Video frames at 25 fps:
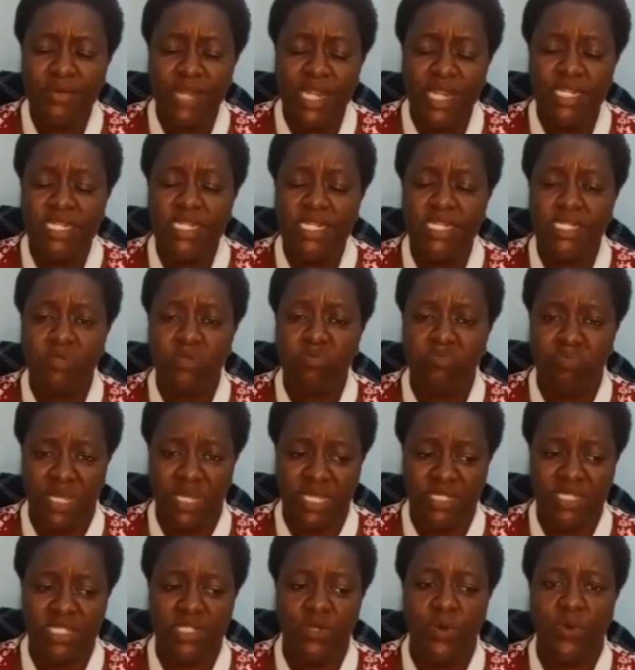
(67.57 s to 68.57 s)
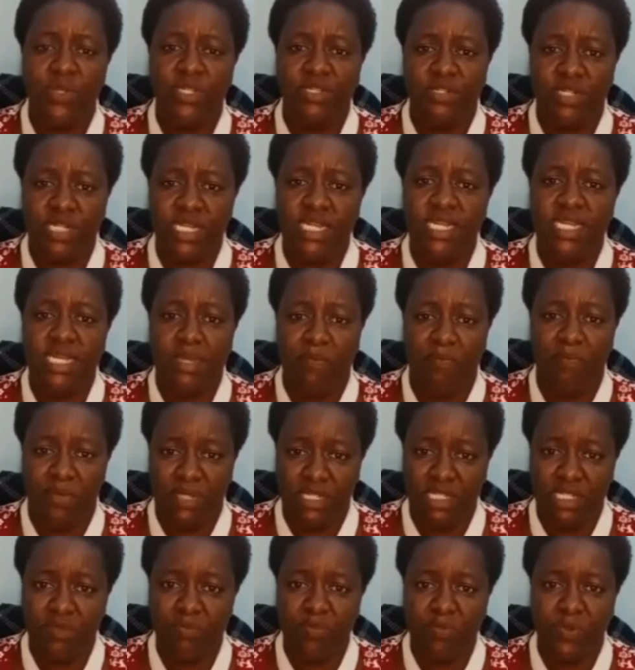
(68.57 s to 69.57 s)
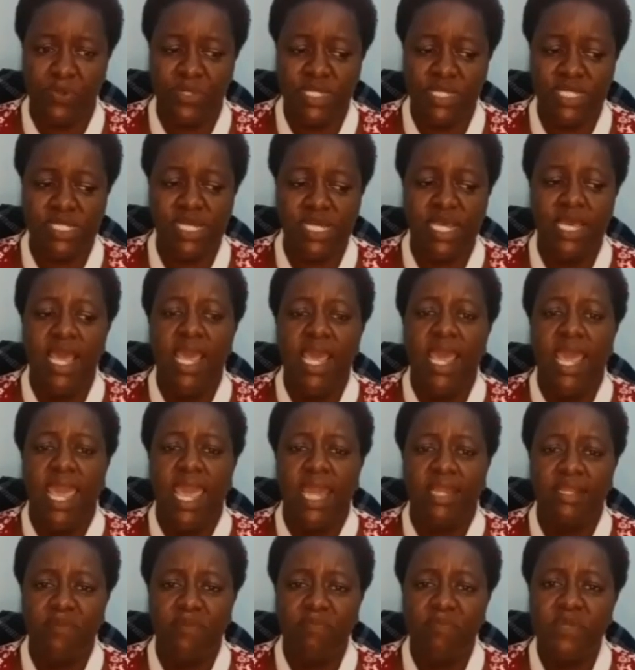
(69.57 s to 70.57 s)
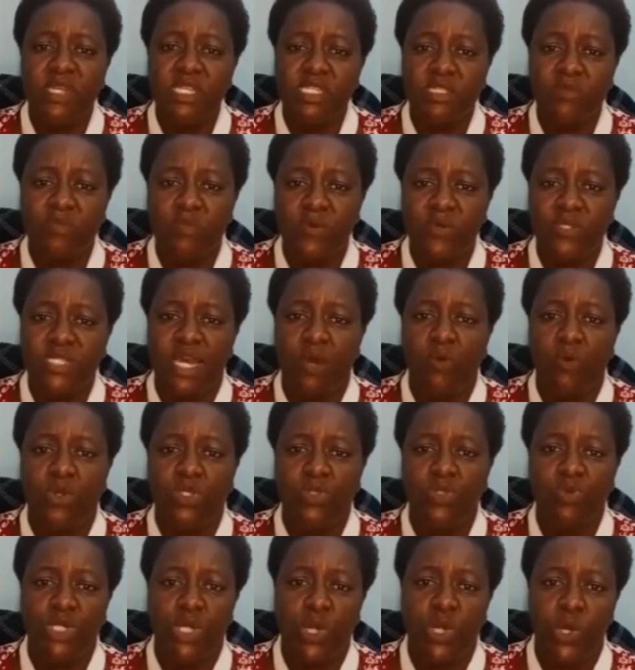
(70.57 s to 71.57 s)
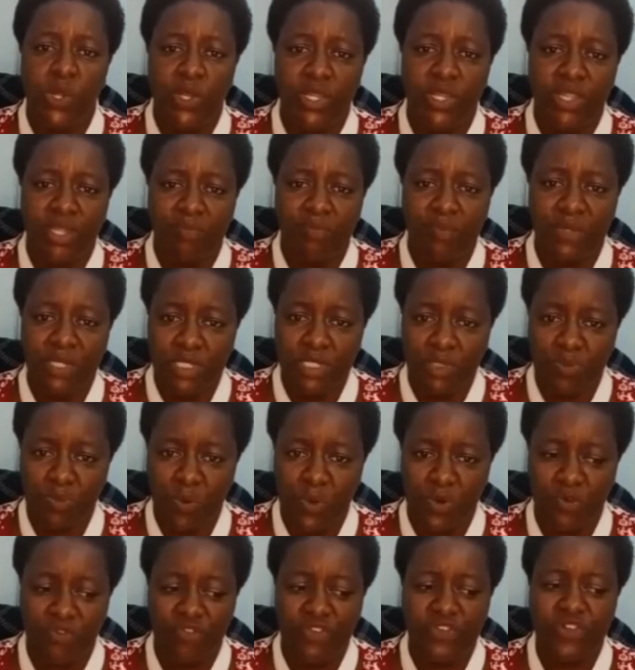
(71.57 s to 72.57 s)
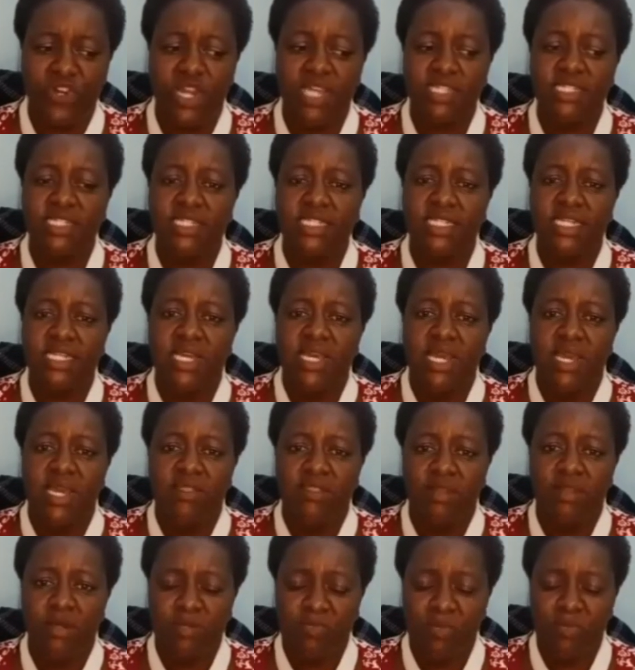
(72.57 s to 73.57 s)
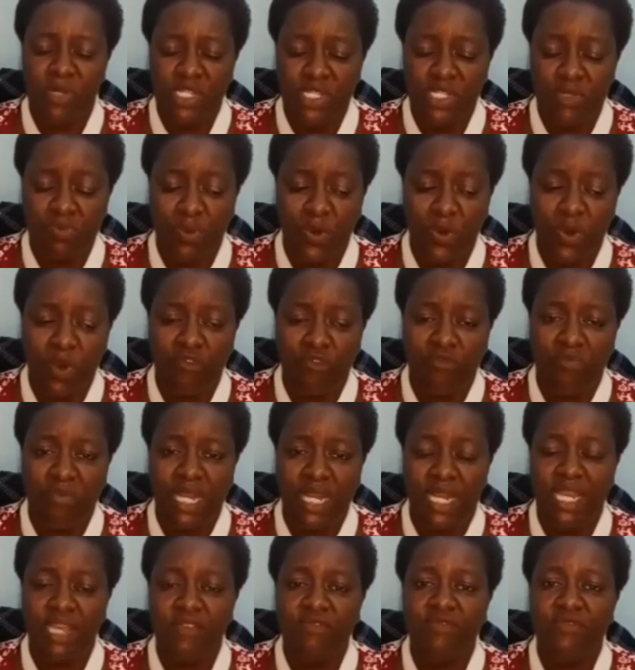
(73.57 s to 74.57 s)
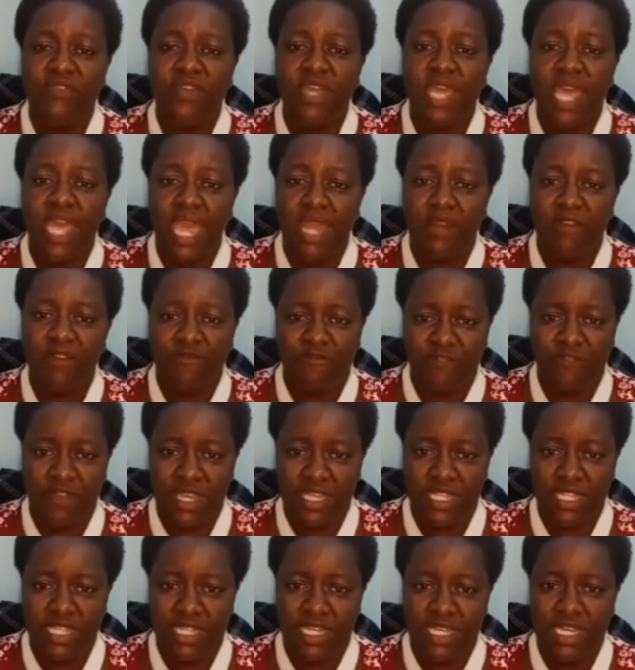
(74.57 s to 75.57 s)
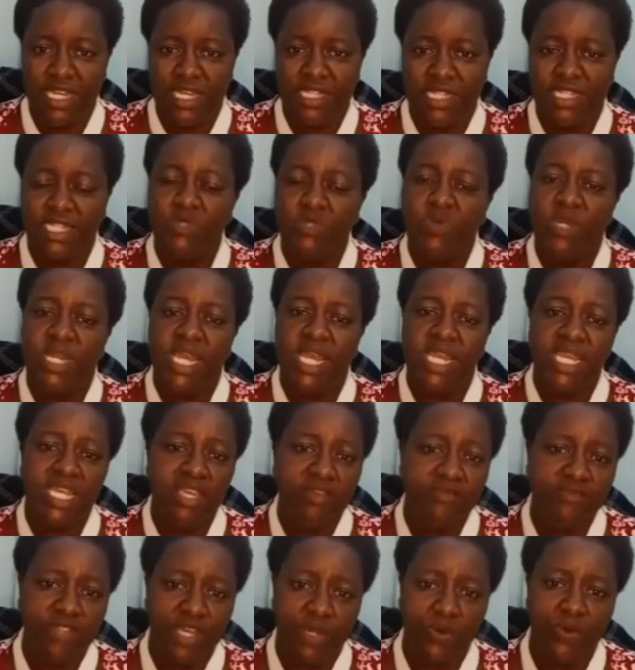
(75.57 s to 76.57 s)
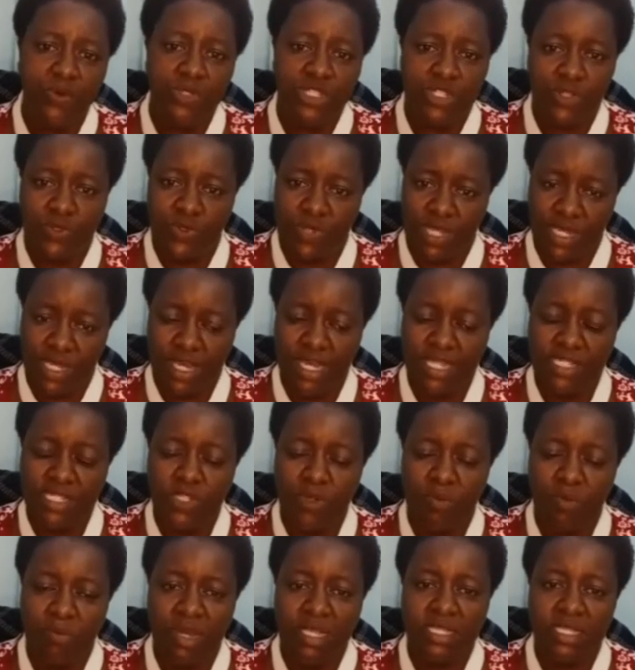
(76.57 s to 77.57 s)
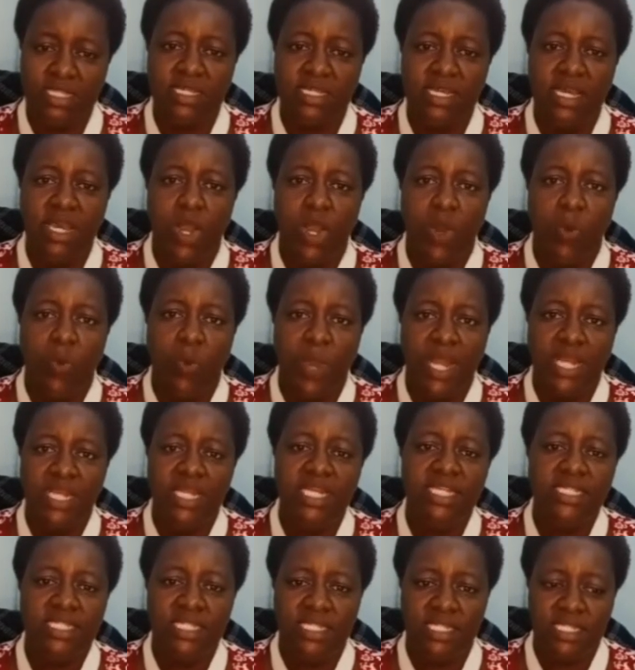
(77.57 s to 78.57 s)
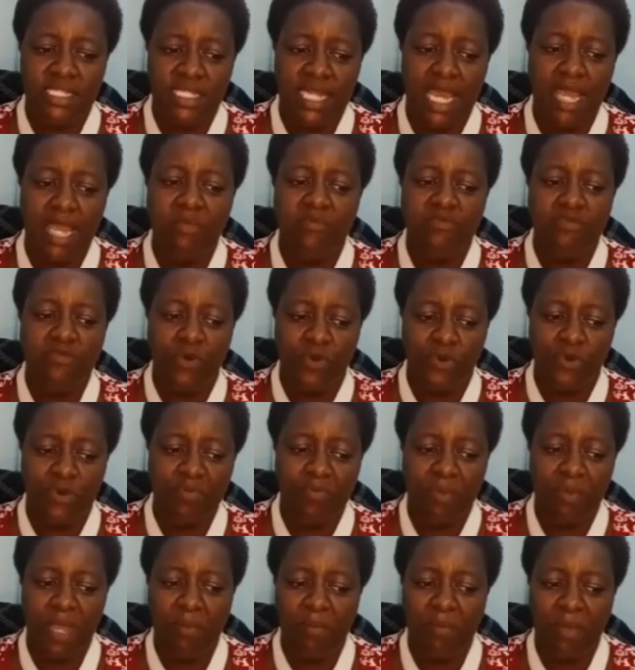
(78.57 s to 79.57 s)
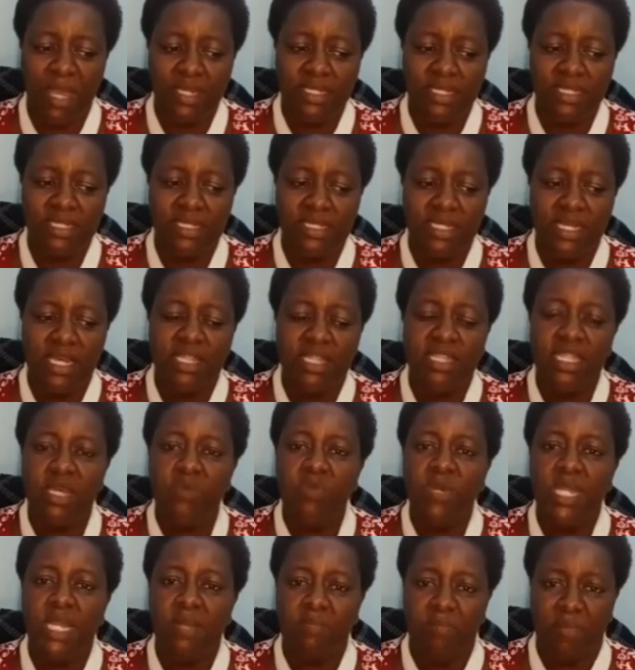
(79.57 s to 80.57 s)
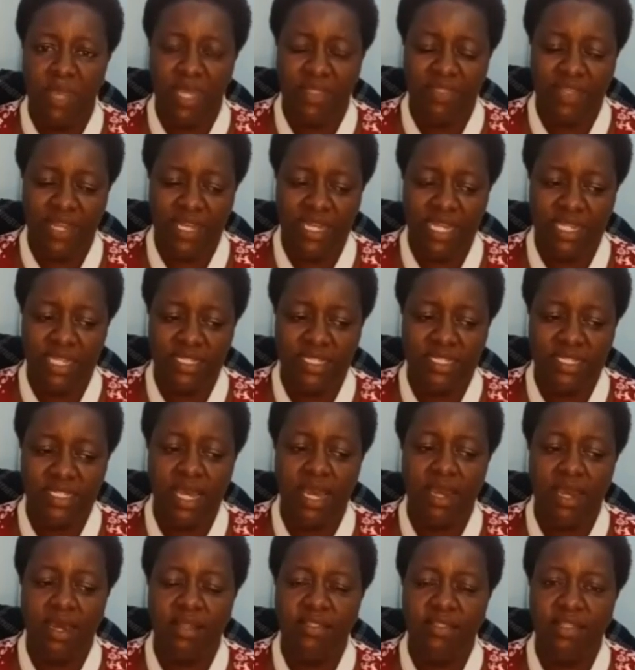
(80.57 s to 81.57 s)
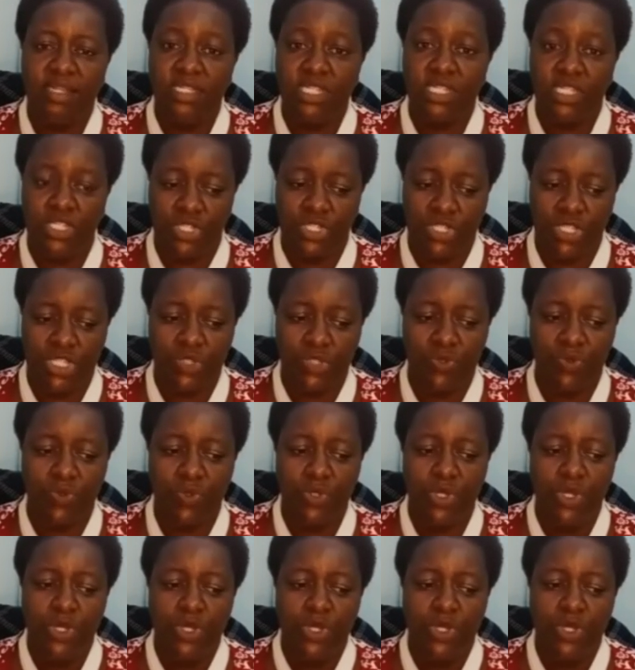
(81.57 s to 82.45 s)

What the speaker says: is based on 3 key principles, and the principles are what we call the principle of trust, the principle of belief and faith, that when I give the goods to the customers, when it is time for payment, they will pay the debts that is due.